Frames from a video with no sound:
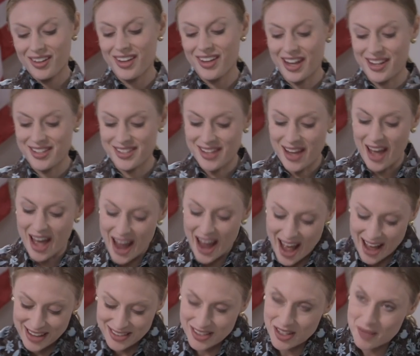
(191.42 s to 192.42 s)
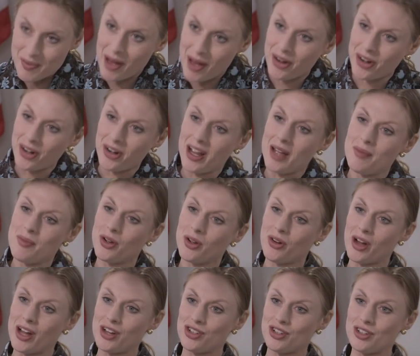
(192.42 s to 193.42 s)
Yes, I asked about her
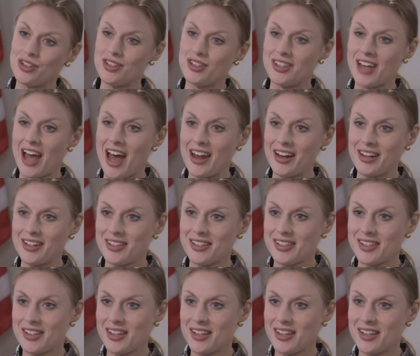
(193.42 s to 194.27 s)
immigration status.